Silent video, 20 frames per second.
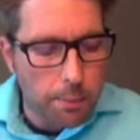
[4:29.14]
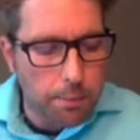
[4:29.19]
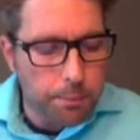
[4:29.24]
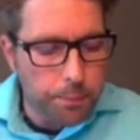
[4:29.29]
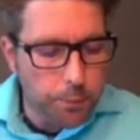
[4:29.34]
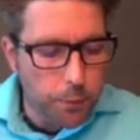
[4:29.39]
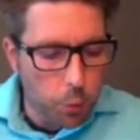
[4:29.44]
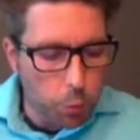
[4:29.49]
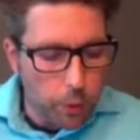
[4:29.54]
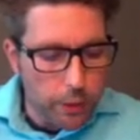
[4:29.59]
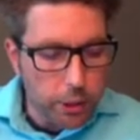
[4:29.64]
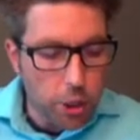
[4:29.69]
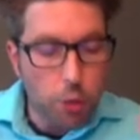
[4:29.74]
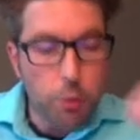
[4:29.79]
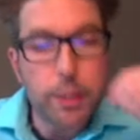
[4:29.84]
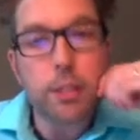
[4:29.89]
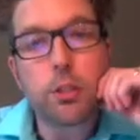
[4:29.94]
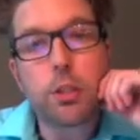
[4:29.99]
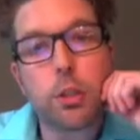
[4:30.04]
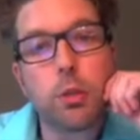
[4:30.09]
would go
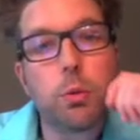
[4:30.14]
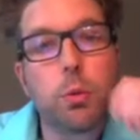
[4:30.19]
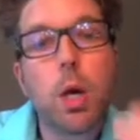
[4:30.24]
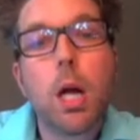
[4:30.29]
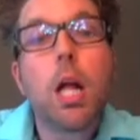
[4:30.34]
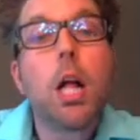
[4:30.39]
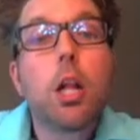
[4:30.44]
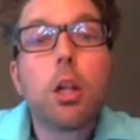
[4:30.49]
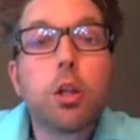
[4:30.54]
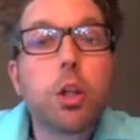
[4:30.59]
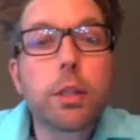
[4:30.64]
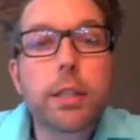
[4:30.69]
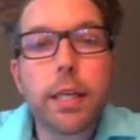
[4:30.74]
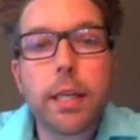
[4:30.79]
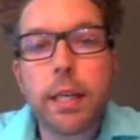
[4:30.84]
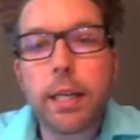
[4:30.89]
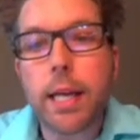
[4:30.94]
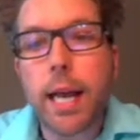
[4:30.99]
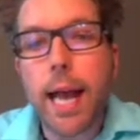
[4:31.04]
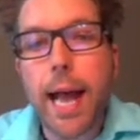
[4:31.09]
into
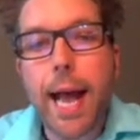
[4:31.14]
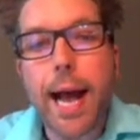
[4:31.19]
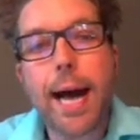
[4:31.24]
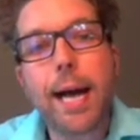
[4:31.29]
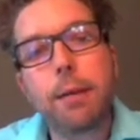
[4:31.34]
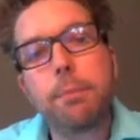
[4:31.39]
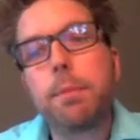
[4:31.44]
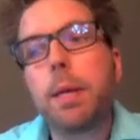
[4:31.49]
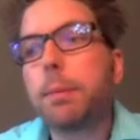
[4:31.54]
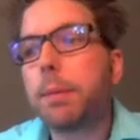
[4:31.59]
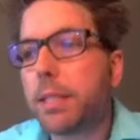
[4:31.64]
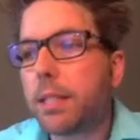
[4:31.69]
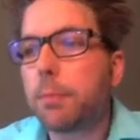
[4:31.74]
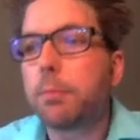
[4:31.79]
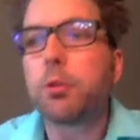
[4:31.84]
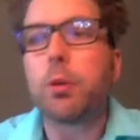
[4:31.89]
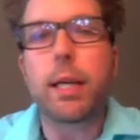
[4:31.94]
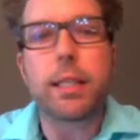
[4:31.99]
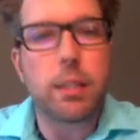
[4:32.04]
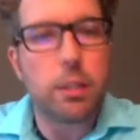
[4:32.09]
looking at maybe some
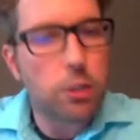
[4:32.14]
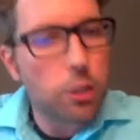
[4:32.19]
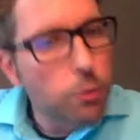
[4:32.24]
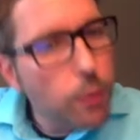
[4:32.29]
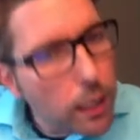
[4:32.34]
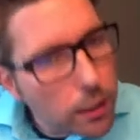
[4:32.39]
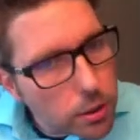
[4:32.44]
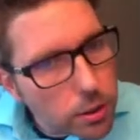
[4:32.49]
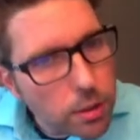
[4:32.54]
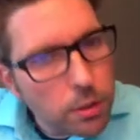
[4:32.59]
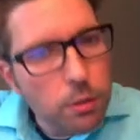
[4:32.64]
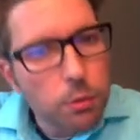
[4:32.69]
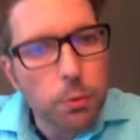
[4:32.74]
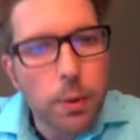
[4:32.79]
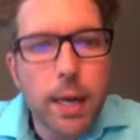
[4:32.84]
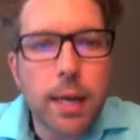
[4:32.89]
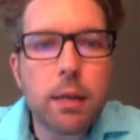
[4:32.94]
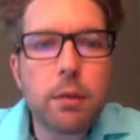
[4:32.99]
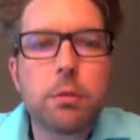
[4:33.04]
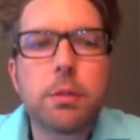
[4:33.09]
direct instruction
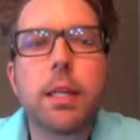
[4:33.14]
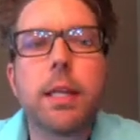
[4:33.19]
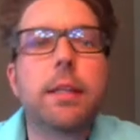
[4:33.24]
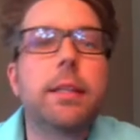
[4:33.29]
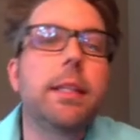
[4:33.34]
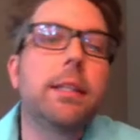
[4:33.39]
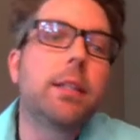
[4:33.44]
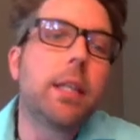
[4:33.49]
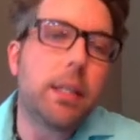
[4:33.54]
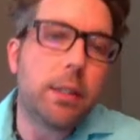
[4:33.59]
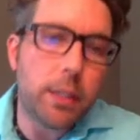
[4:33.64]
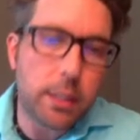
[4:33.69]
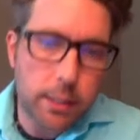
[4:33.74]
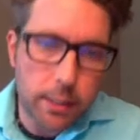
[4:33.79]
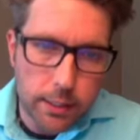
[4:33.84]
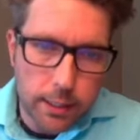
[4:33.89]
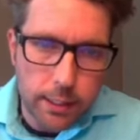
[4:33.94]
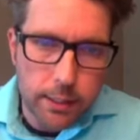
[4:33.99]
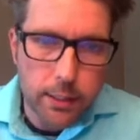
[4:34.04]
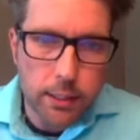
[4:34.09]
around, in this
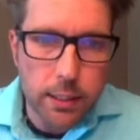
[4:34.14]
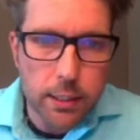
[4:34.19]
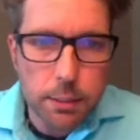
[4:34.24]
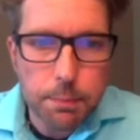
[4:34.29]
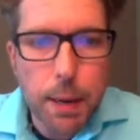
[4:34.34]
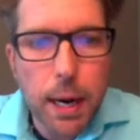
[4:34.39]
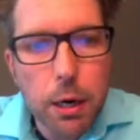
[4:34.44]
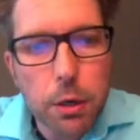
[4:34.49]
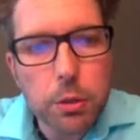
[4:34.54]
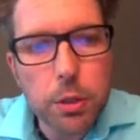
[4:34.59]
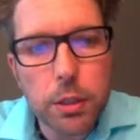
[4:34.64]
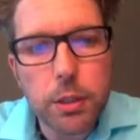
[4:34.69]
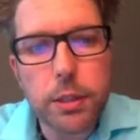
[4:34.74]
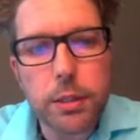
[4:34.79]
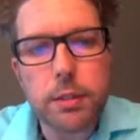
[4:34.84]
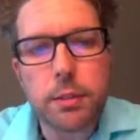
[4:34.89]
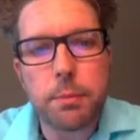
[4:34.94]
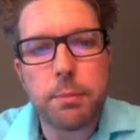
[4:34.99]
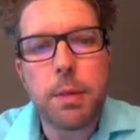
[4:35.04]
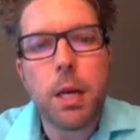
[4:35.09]
instance,
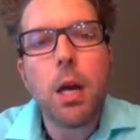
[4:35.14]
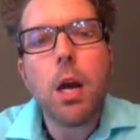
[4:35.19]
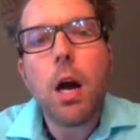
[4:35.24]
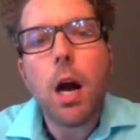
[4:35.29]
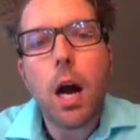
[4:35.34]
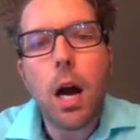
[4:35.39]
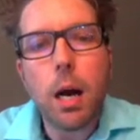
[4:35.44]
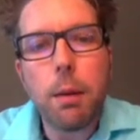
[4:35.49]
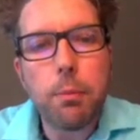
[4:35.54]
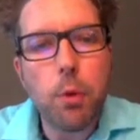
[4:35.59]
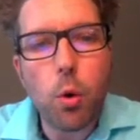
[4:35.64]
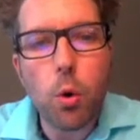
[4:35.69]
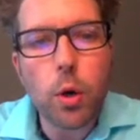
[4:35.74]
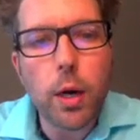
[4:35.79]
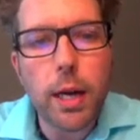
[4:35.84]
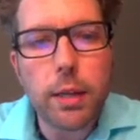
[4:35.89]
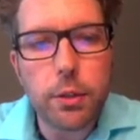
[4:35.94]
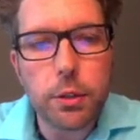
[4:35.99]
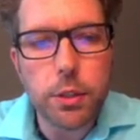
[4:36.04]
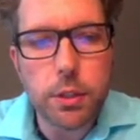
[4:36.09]
parallelism or
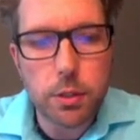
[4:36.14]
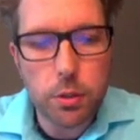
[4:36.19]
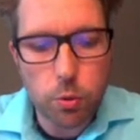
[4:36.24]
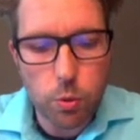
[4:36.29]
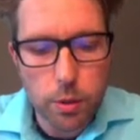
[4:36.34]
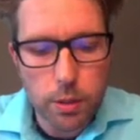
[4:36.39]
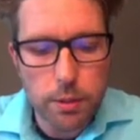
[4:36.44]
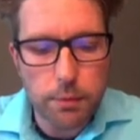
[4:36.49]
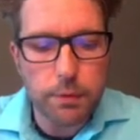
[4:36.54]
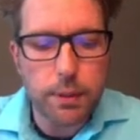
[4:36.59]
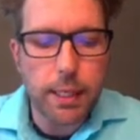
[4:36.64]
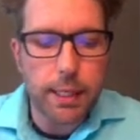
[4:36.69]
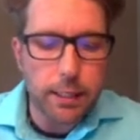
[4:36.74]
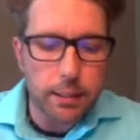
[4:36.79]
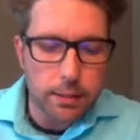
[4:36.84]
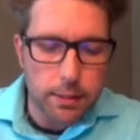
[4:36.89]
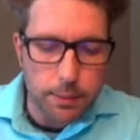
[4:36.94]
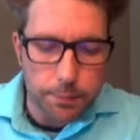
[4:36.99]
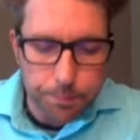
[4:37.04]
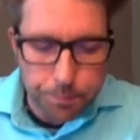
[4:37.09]
other sorts of
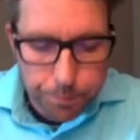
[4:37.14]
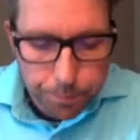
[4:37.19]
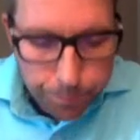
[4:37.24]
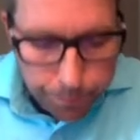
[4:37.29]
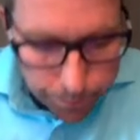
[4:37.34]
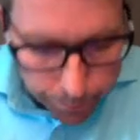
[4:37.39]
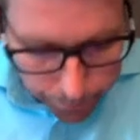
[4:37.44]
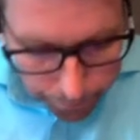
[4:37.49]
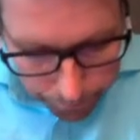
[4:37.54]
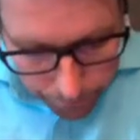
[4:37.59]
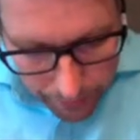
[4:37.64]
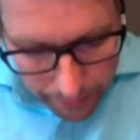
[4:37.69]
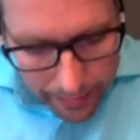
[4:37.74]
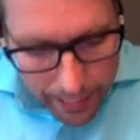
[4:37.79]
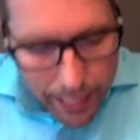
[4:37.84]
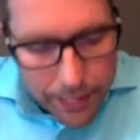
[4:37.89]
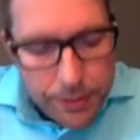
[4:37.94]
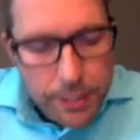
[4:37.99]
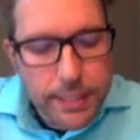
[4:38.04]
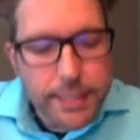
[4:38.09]
things.
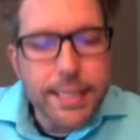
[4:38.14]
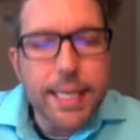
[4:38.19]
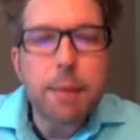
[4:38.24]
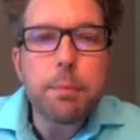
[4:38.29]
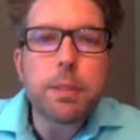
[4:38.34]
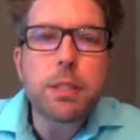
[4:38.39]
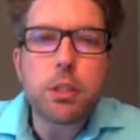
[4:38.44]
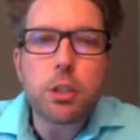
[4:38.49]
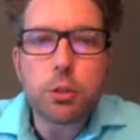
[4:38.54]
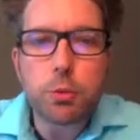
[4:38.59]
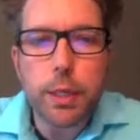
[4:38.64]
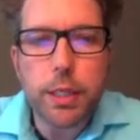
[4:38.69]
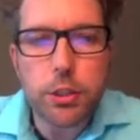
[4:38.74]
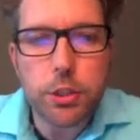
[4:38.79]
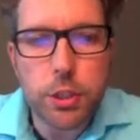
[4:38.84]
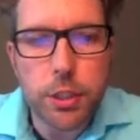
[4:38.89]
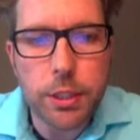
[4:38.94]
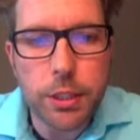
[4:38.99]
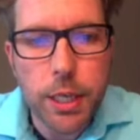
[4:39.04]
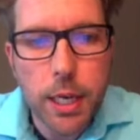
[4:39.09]
In the
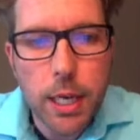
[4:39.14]
demonstration